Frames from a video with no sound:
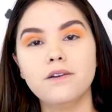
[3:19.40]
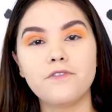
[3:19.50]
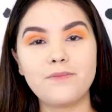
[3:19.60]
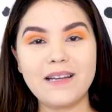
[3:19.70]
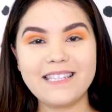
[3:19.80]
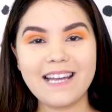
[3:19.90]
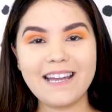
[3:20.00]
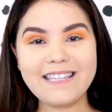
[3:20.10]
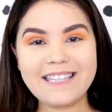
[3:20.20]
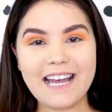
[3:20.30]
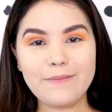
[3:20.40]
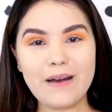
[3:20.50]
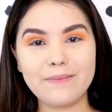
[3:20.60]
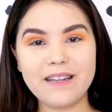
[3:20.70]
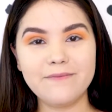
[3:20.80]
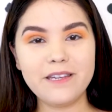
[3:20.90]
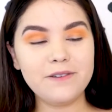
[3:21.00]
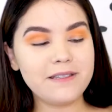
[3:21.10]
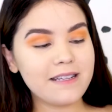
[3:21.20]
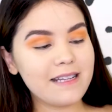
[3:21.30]
For my second step, I'm going to be
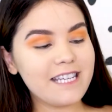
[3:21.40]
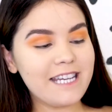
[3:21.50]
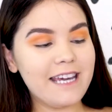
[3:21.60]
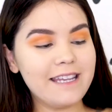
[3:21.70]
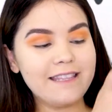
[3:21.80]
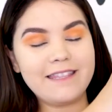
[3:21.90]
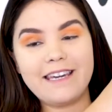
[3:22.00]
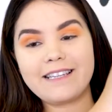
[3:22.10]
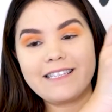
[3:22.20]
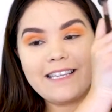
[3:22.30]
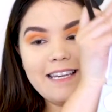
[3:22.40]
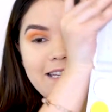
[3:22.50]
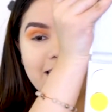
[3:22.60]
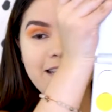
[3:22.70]
using the shade Thick Skin,